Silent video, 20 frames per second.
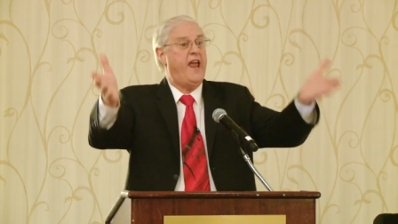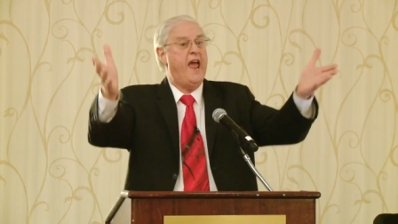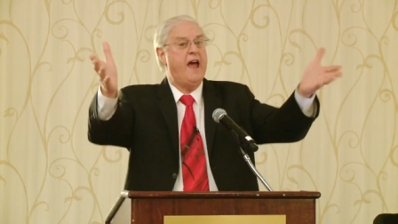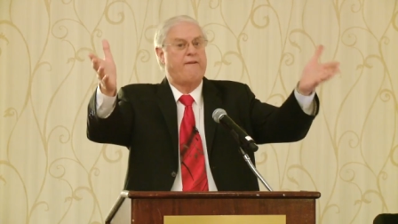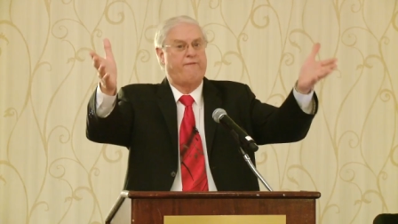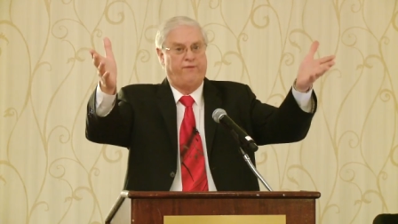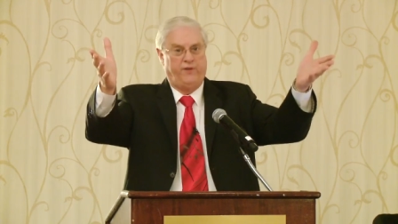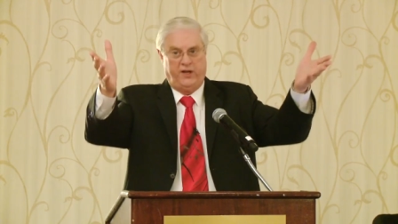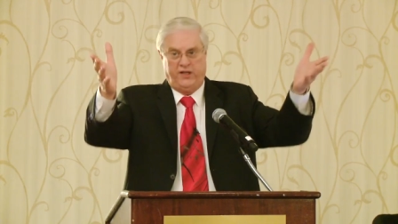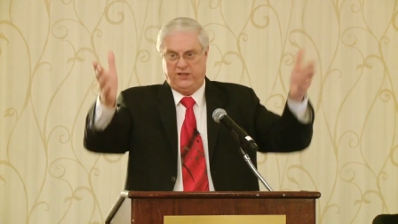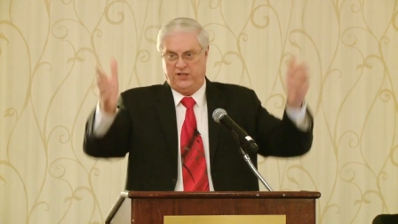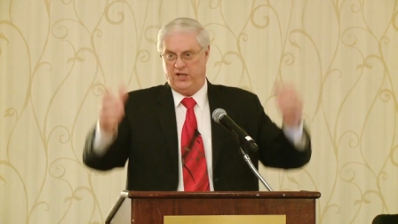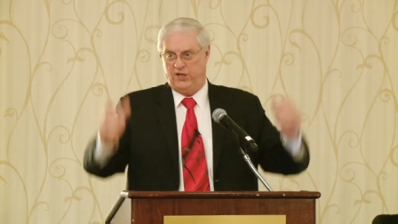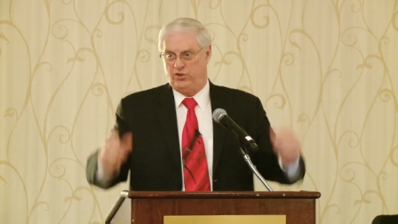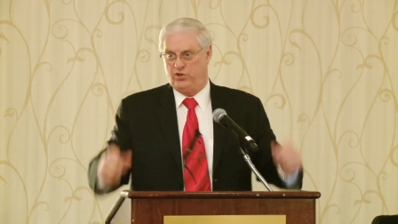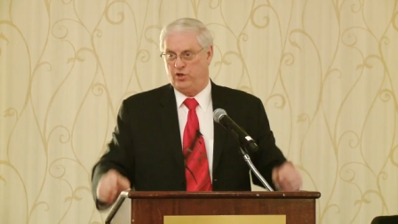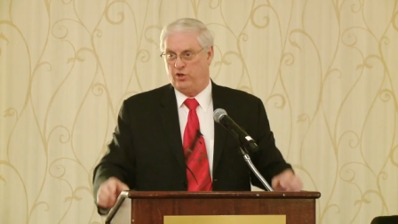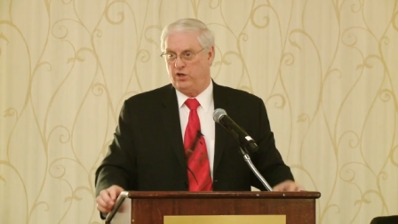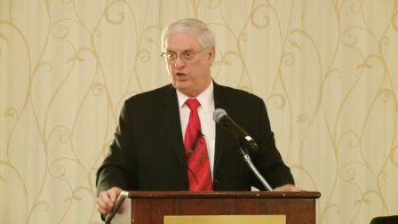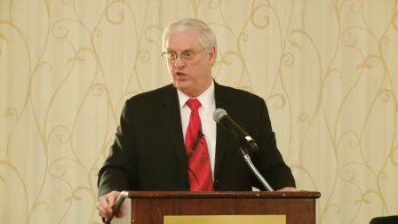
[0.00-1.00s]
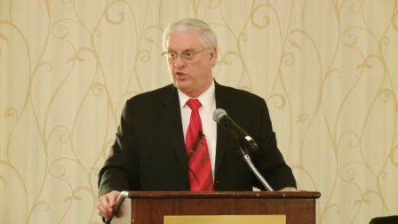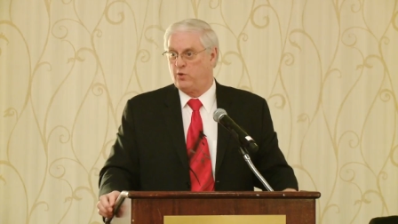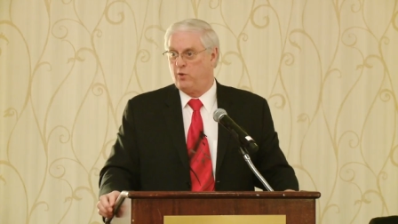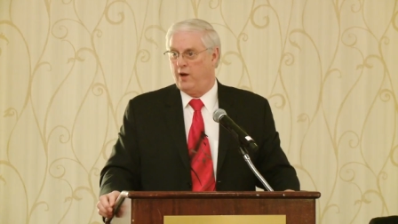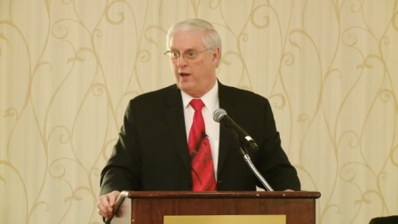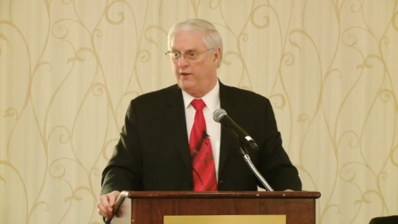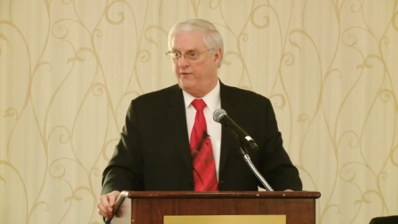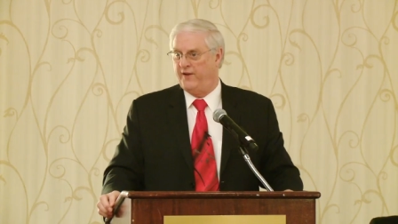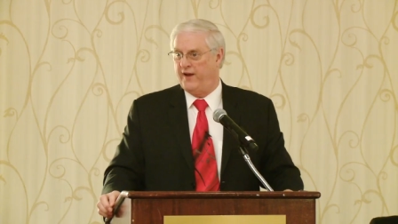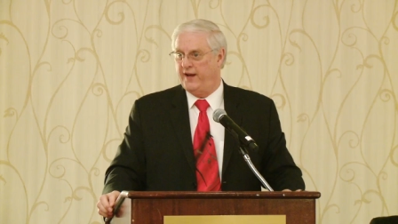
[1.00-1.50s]
every teacher is
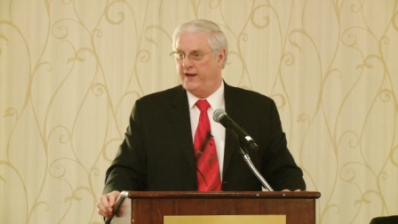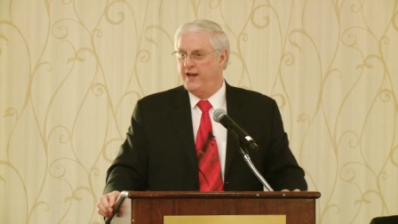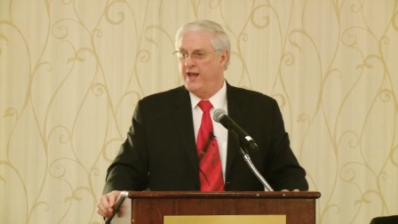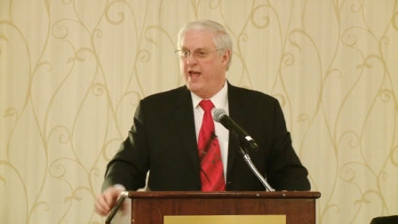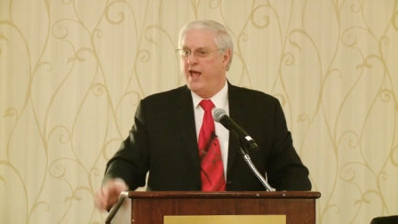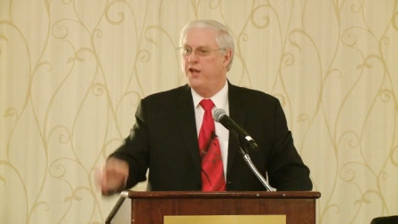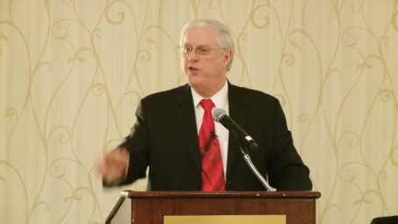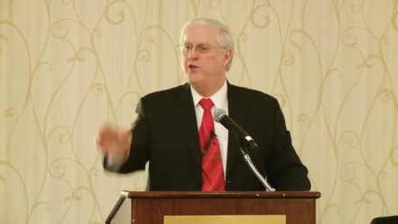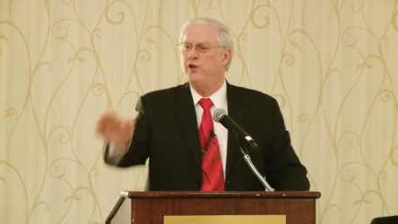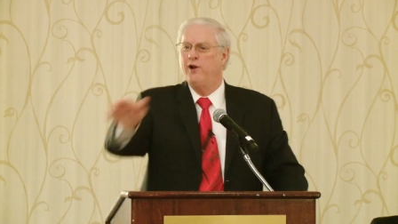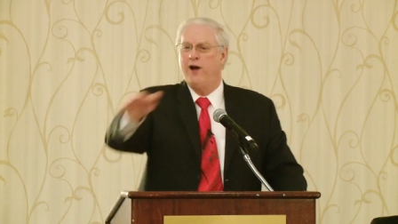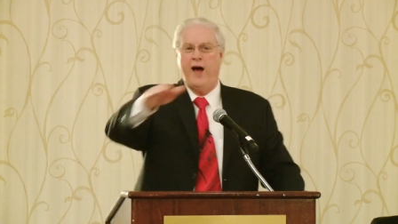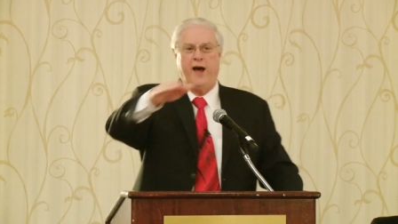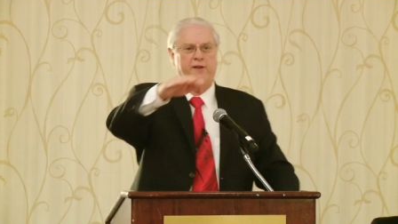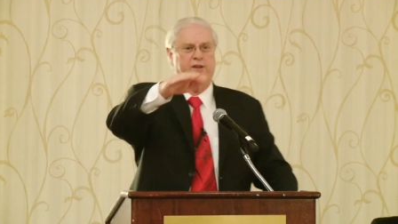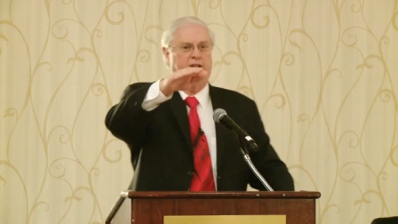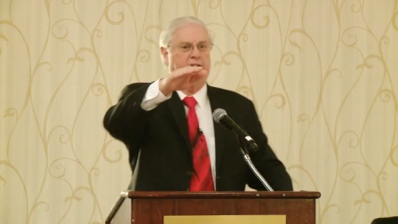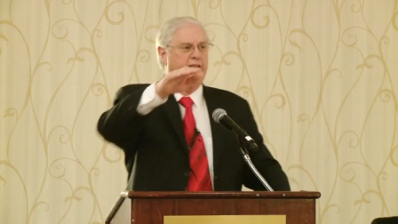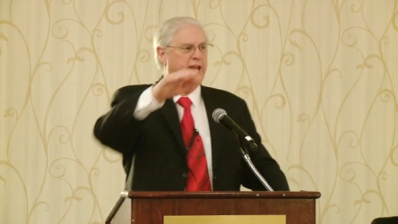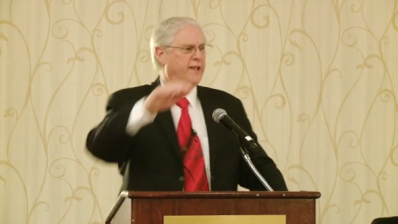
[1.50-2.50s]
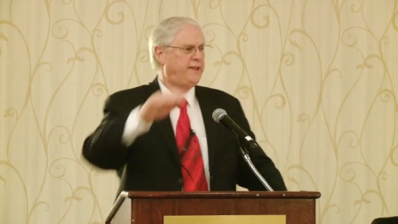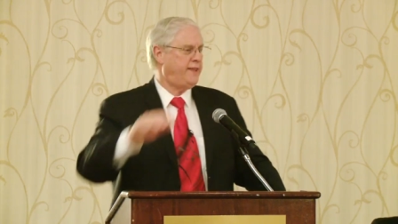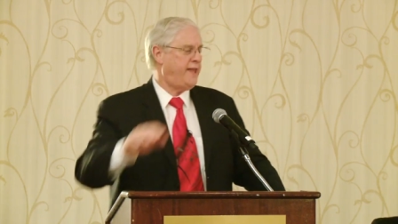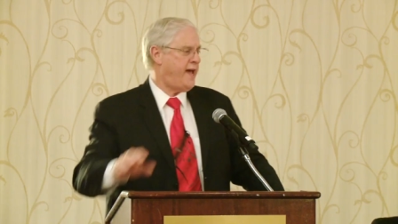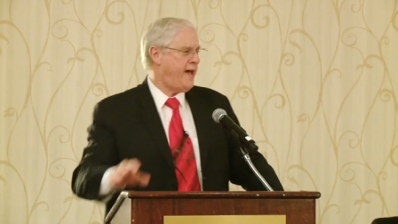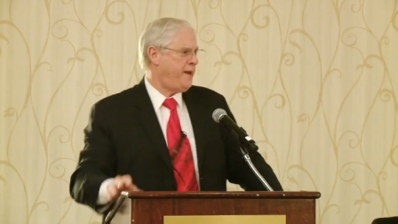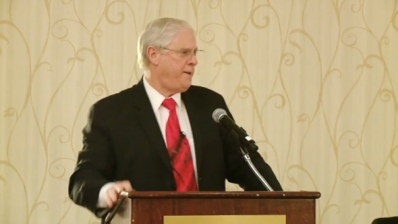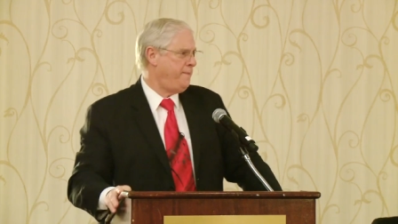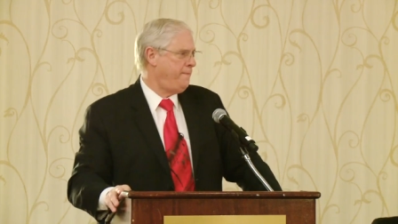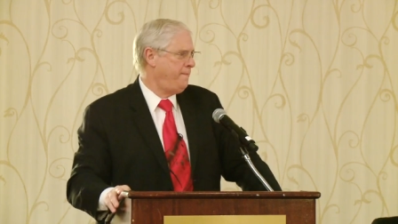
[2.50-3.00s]
qualified. And you know how you get
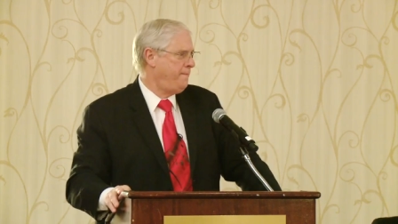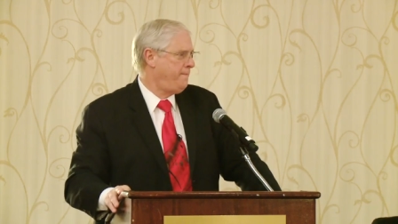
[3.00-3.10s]
that?